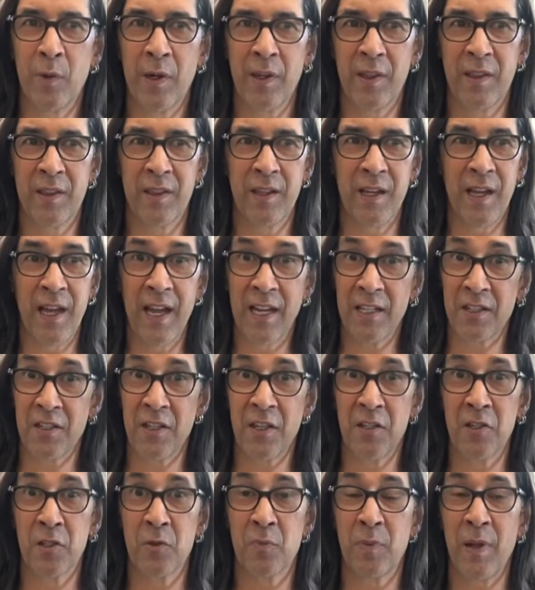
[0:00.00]
with at
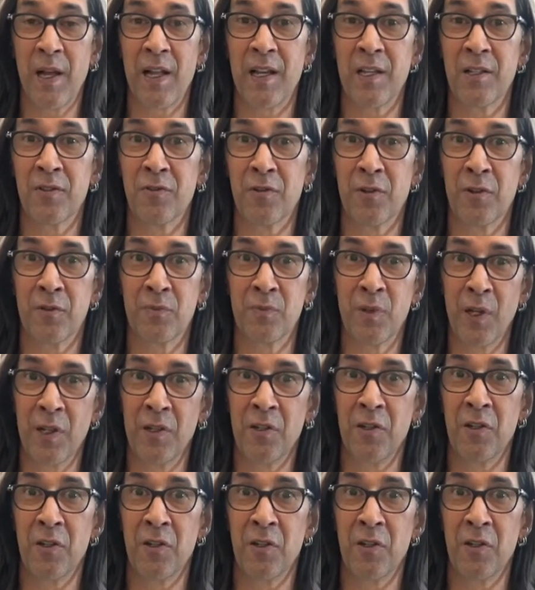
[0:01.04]
Caesar's Palace for 10